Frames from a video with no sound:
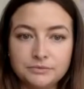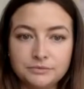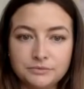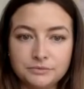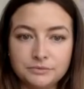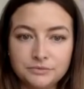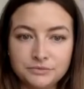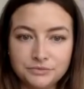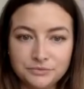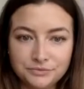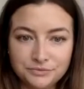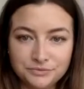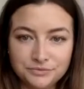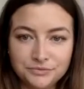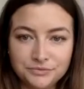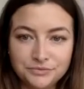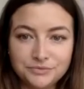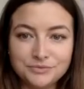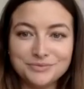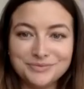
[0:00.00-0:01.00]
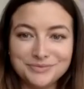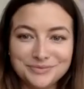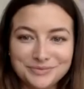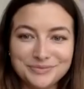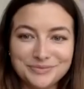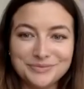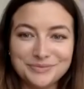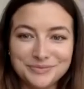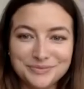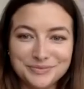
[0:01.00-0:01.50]

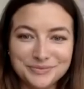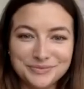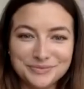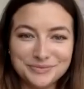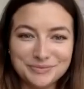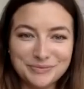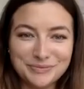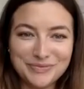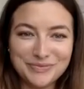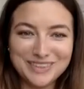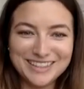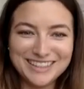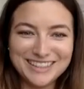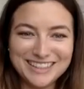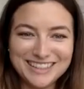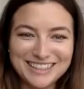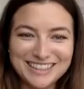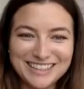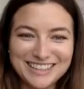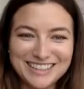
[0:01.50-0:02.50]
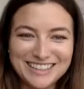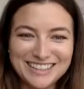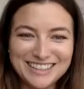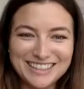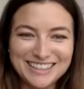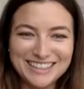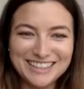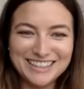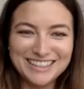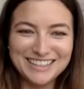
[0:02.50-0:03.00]

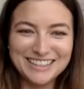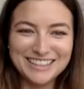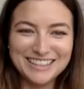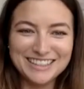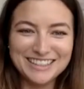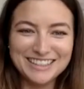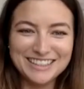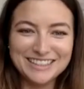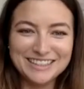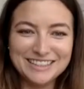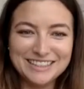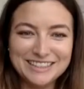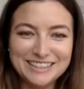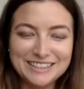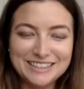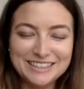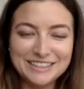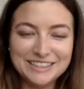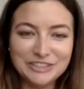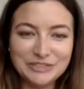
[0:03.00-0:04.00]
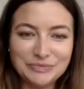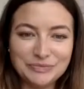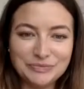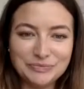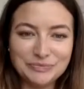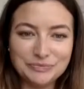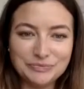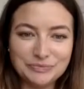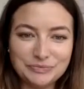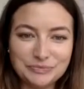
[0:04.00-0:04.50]

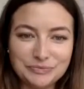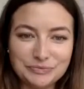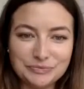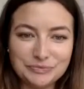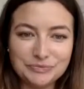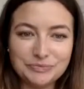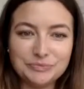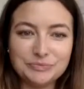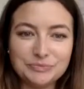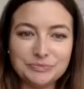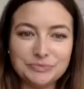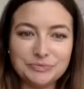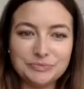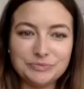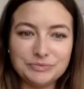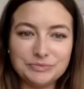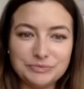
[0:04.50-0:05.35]
(silent)